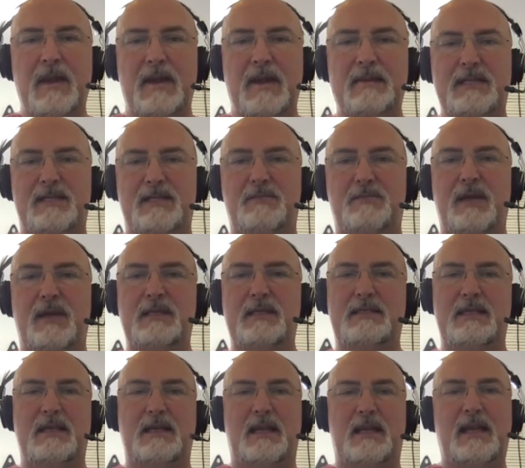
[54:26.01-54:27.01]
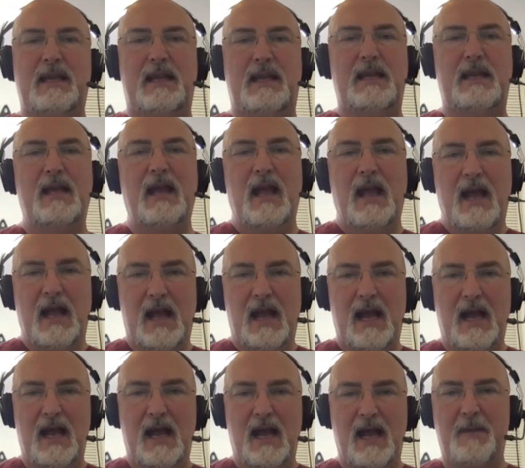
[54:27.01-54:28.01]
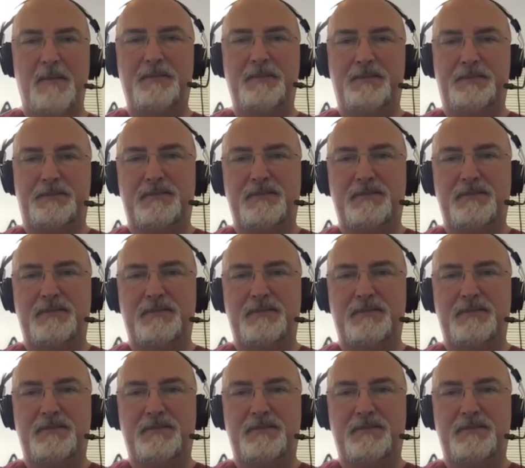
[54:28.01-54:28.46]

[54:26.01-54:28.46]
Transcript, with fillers: and to basically um,